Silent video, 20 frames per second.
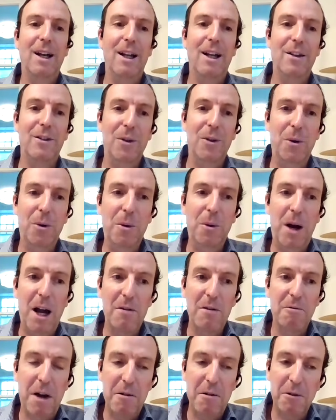And so
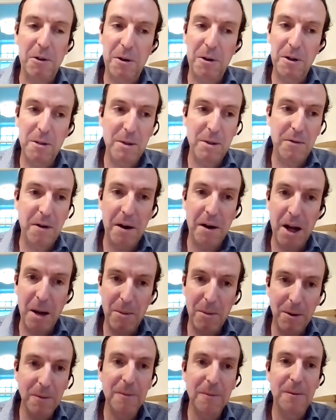I've, I've learned to be very
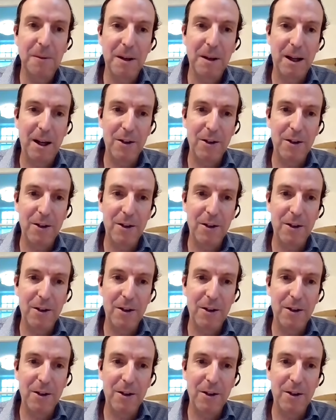humble.